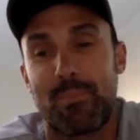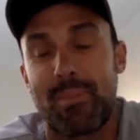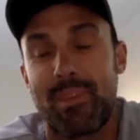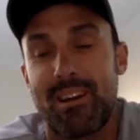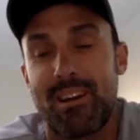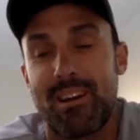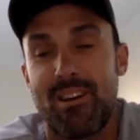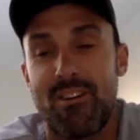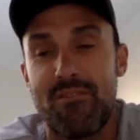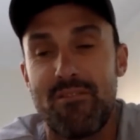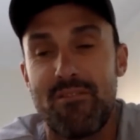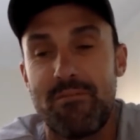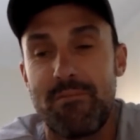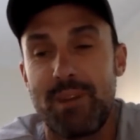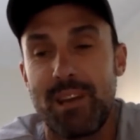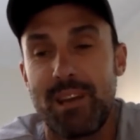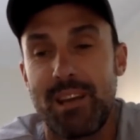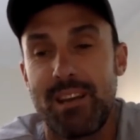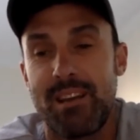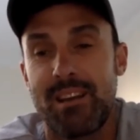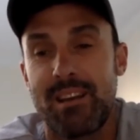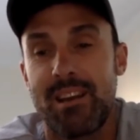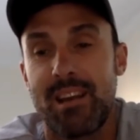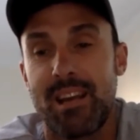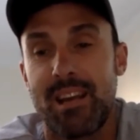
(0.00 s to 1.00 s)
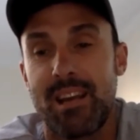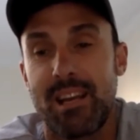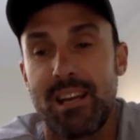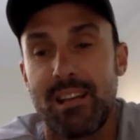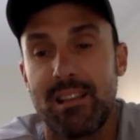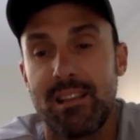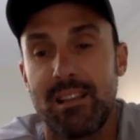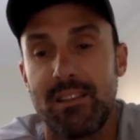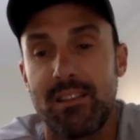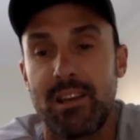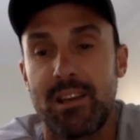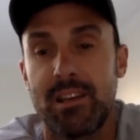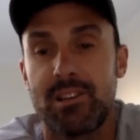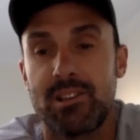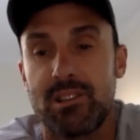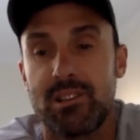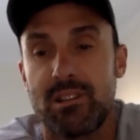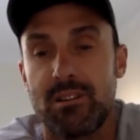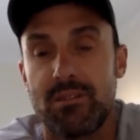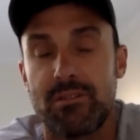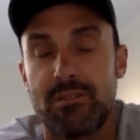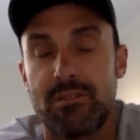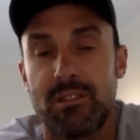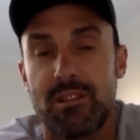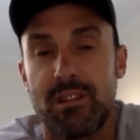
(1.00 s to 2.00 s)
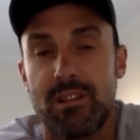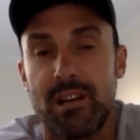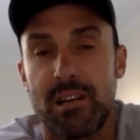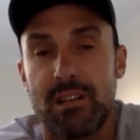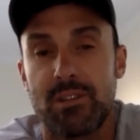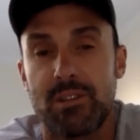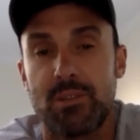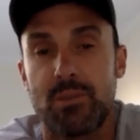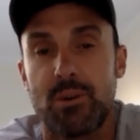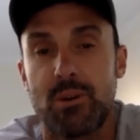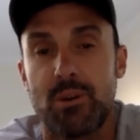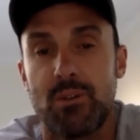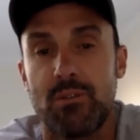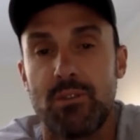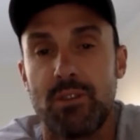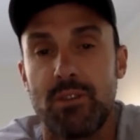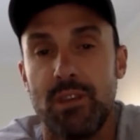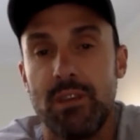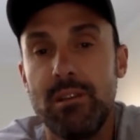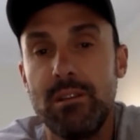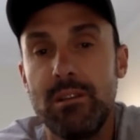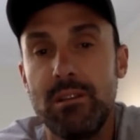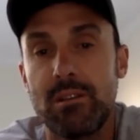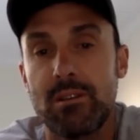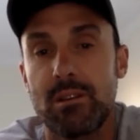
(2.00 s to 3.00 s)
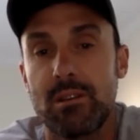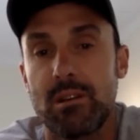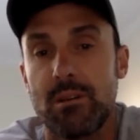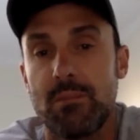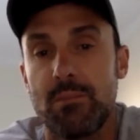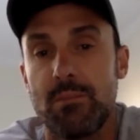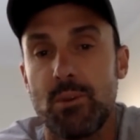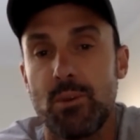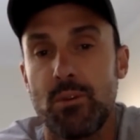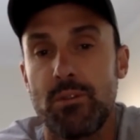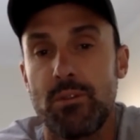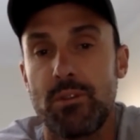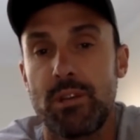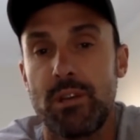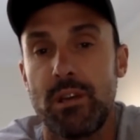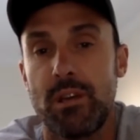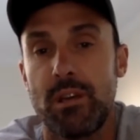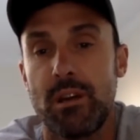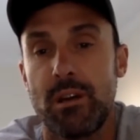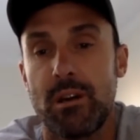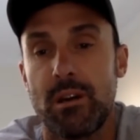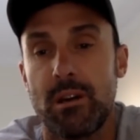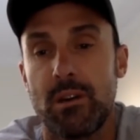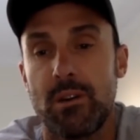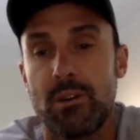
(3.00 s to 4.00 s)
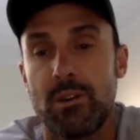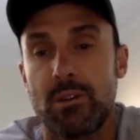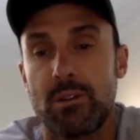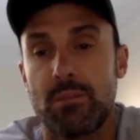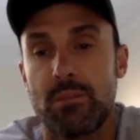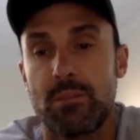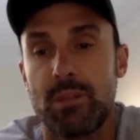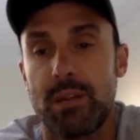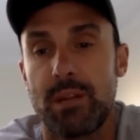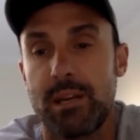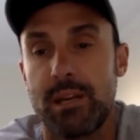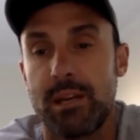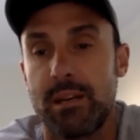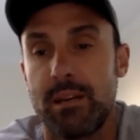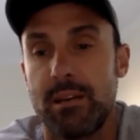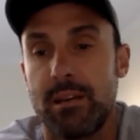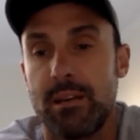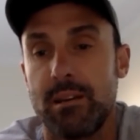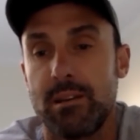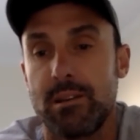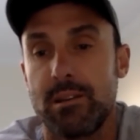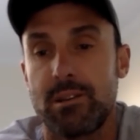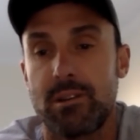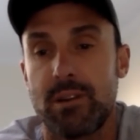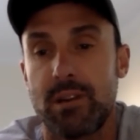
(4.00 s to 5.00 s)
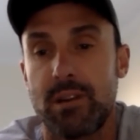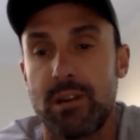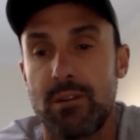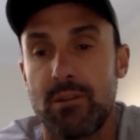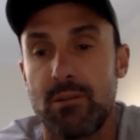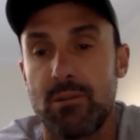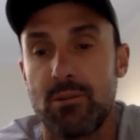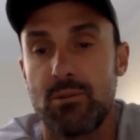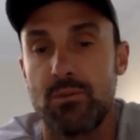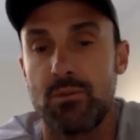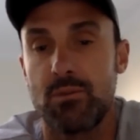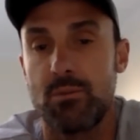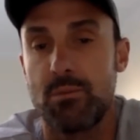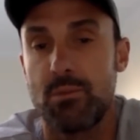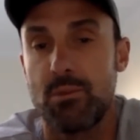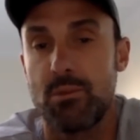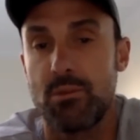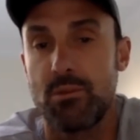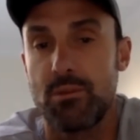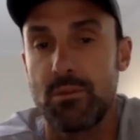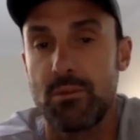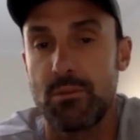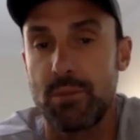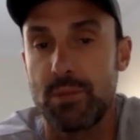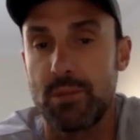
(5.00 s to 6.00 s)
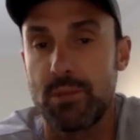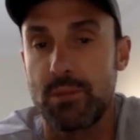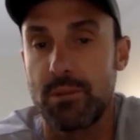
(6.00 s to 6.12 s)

I've been living in Geelong for the last 12 years. I moved here. I used to play Australian rules football for the Brisbane